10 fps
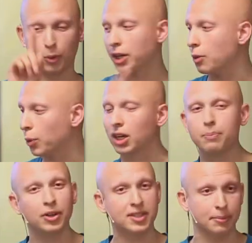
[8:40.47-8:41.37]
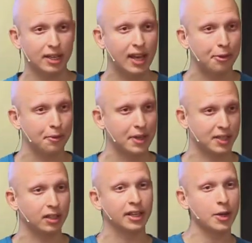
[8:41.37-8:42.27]
we're gonna build something together
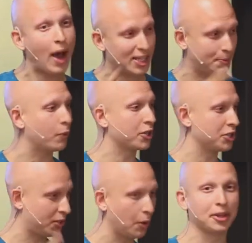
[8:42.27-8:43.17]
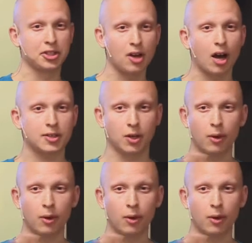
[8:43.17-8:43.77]
that's gonna let you ask me questions about the talk.